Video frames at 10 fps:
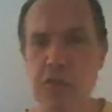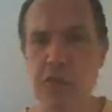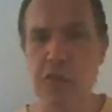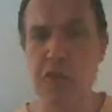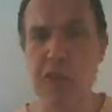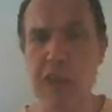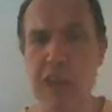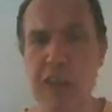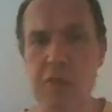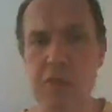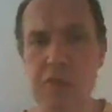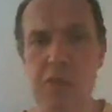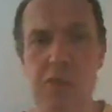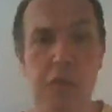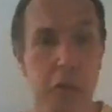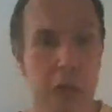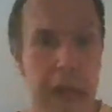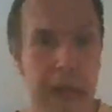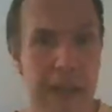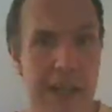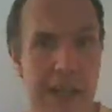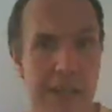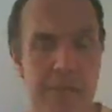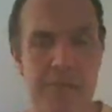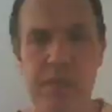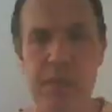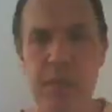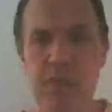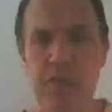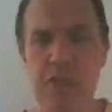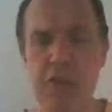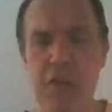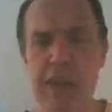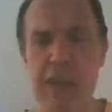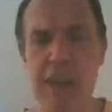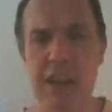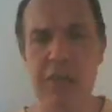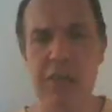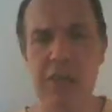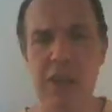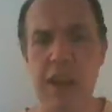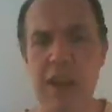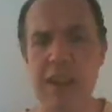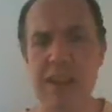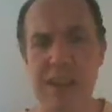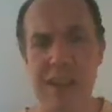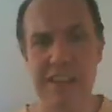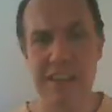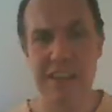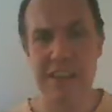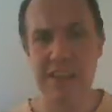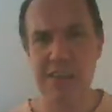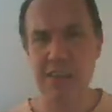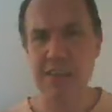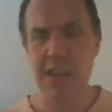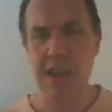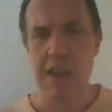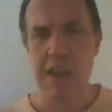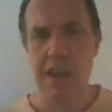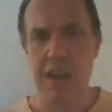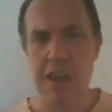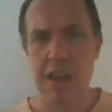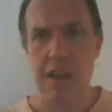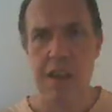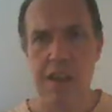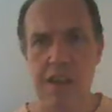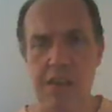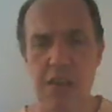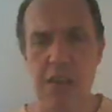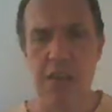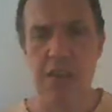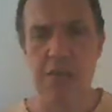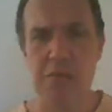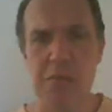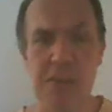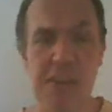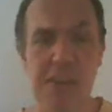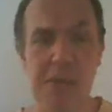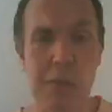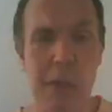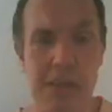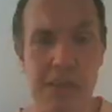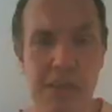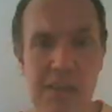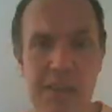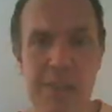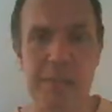2 candles, grey, 2 grey candles, and the incense, so which is musk.